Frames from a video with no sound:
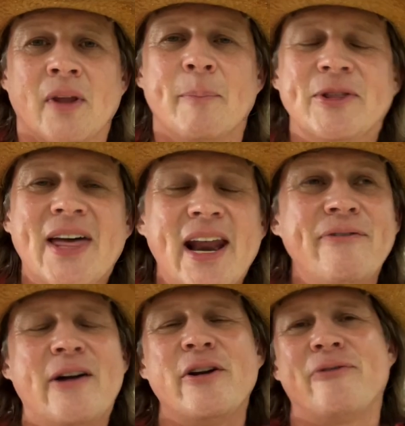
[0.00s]
But then I
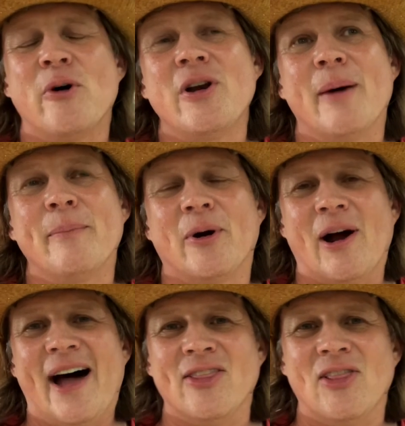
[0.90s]
found a phone number
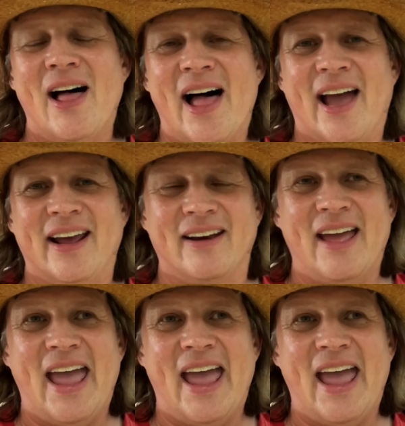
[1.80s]
online,